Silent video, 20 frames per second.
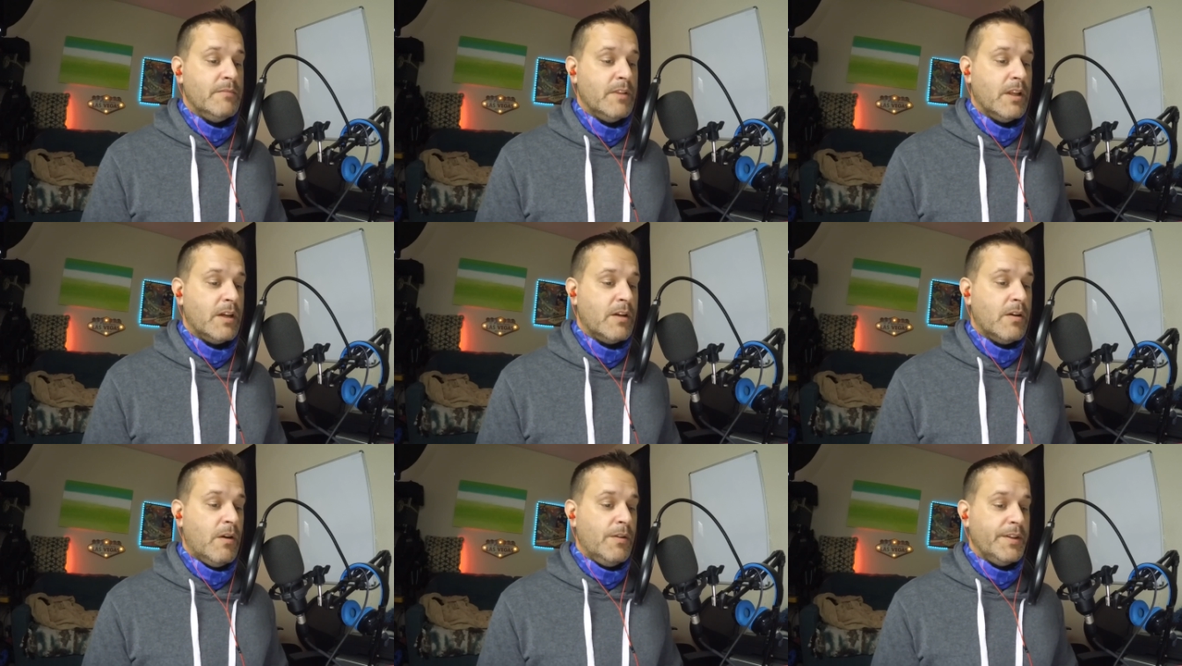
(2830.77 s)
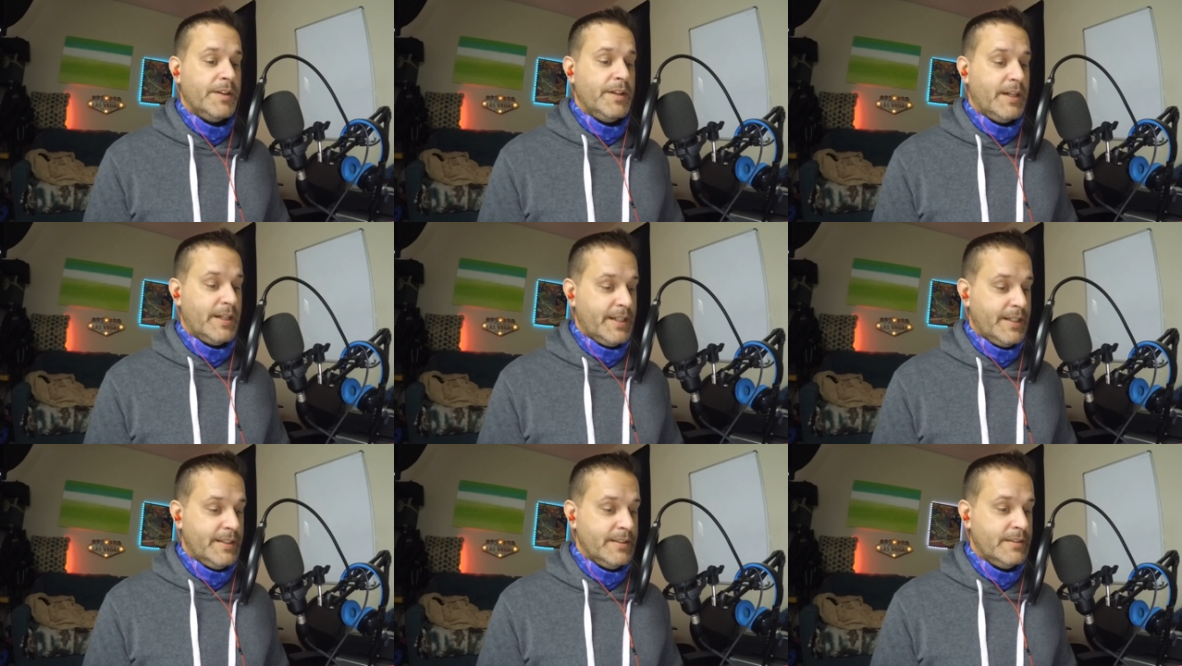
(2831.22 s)
The Golden
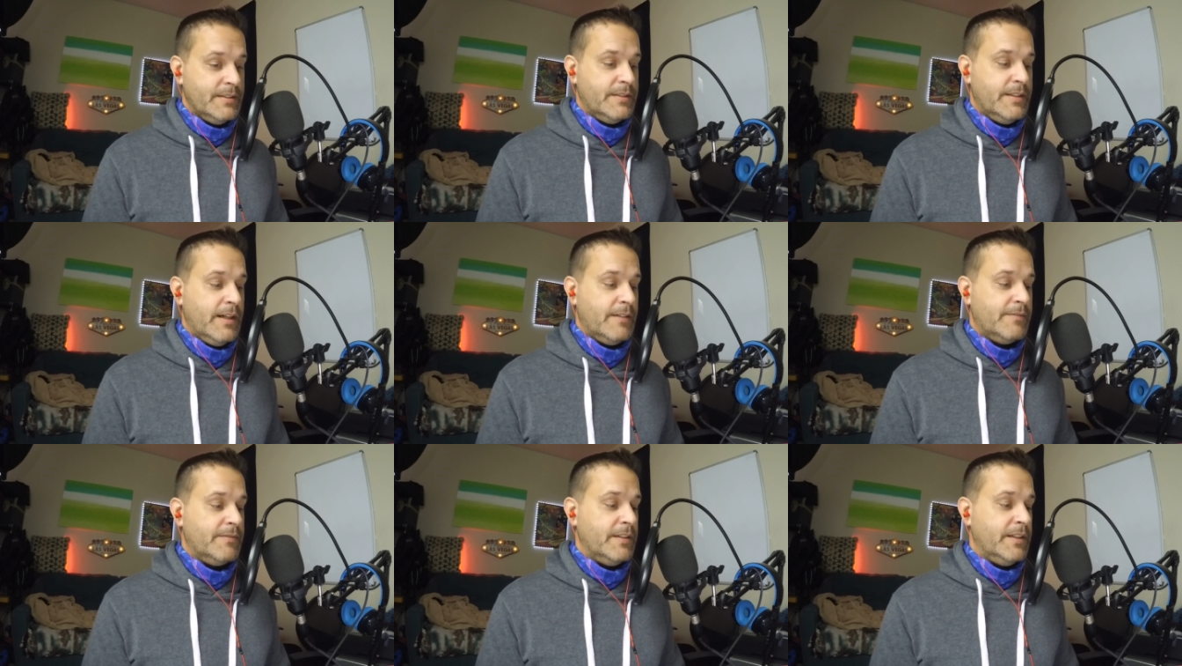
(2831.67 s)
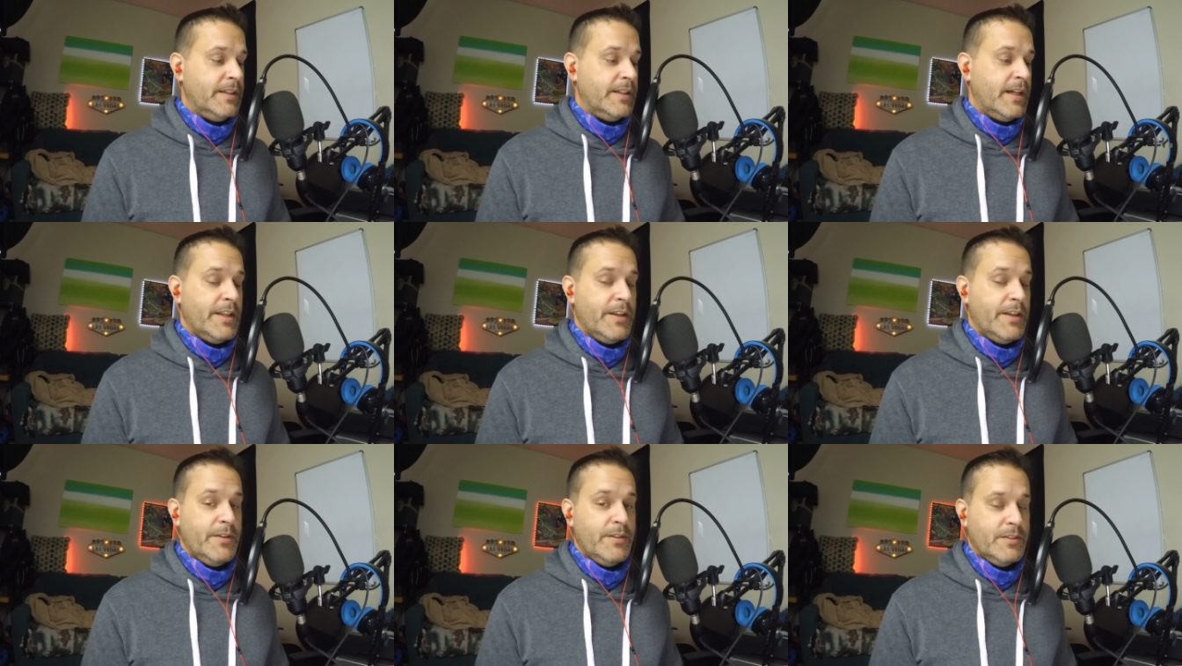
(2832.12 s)
Nugget has definitely
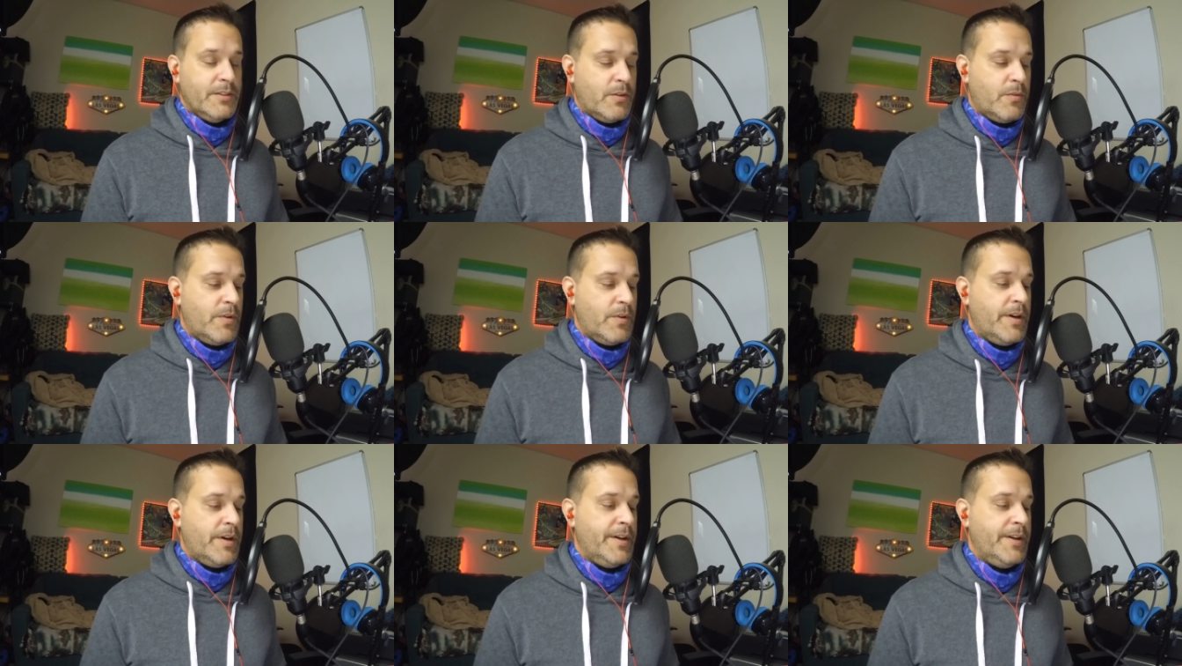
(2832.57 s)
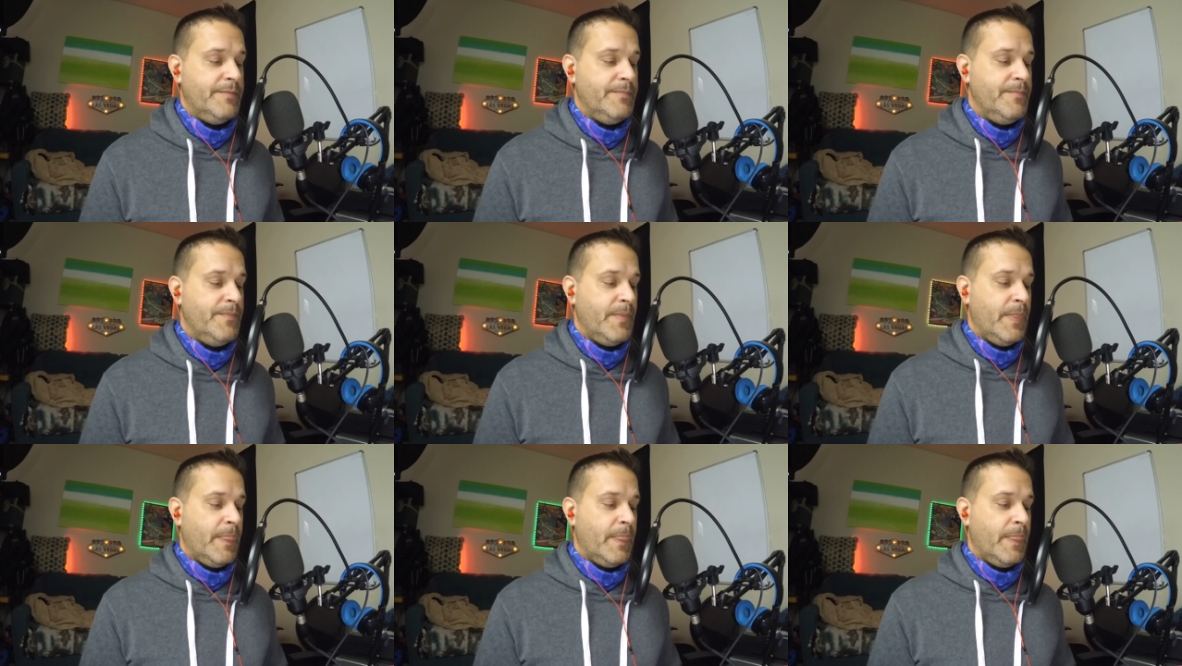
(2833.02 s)
got a huge aquarium.